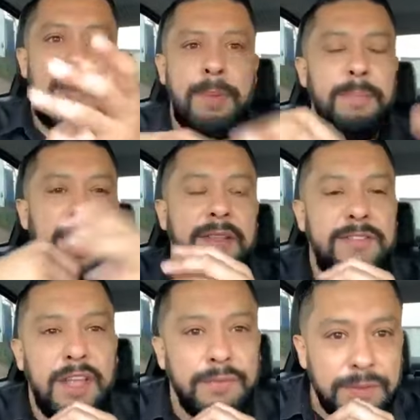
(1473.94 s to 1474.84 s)
it happen by
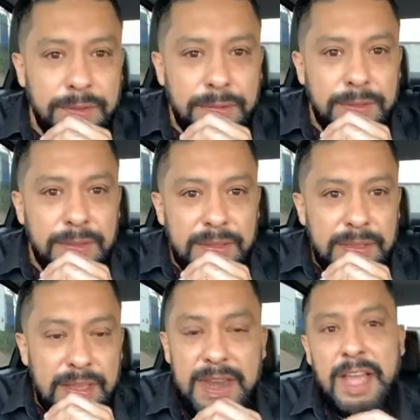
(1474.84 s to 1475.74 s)
itself.
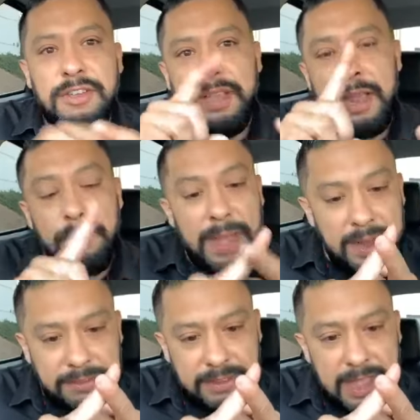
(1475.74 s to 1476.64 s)
And now you get
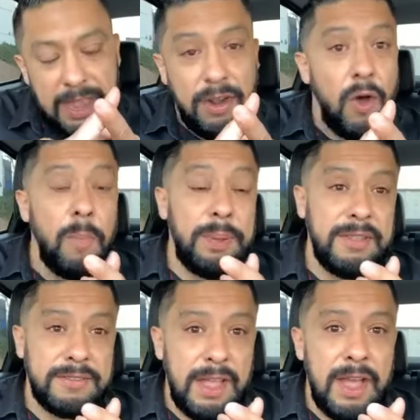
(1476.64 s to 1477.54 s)
Palestine all
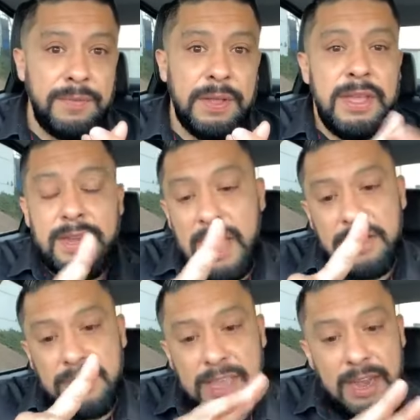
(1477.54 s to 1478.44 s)
pissed off.
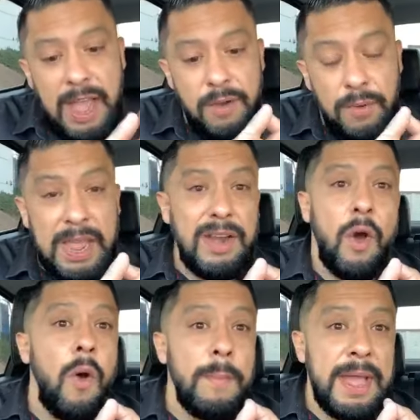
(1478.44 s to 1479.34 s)
Now you get
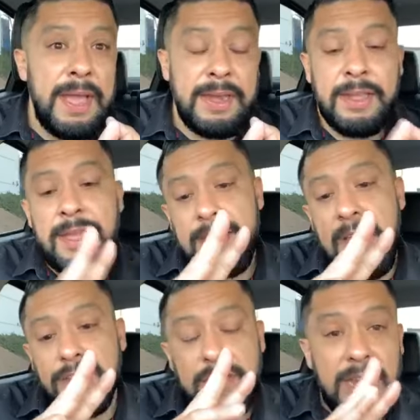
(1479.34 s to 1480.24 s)
Iran all mad.
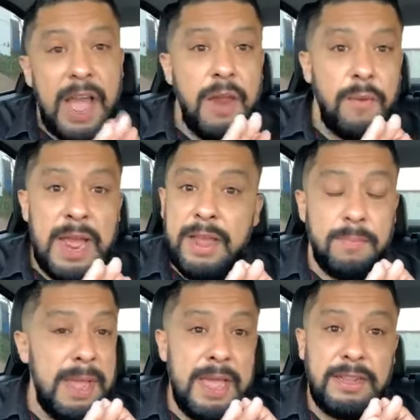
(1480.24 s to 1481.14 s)
Now you get
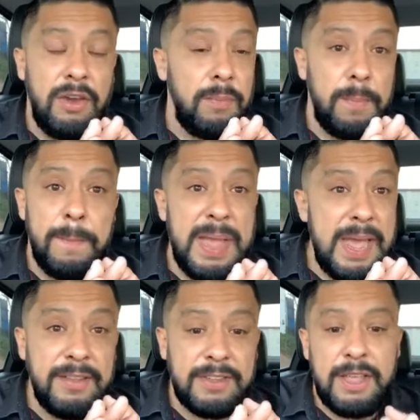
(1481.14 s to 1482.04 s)
Iraq, man, they're
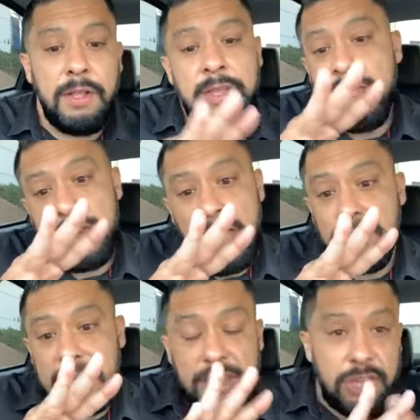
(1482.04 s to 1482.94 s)
mad as hell.
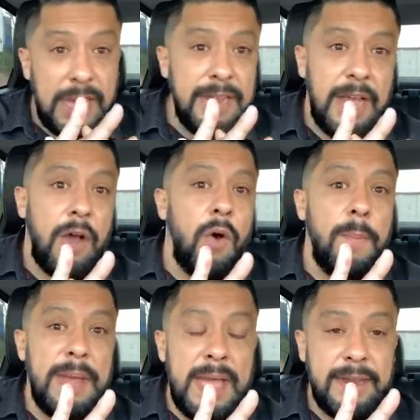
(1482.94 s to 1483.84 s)
Now you get China
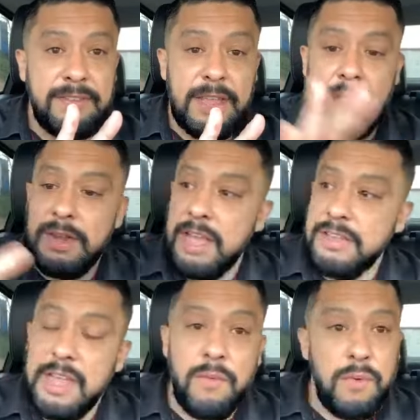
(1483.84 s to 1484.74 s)
all mad as hell. Now
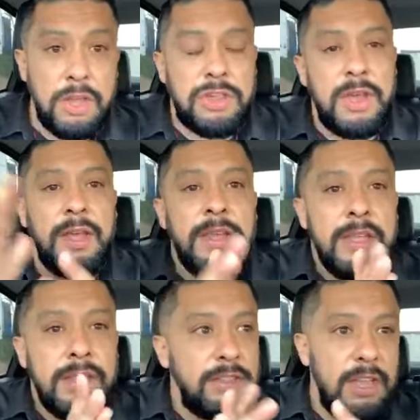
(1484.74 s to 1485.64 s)
you get Russia,
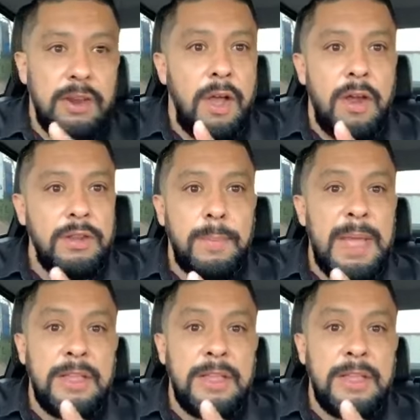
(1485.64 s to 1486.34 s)
that there are the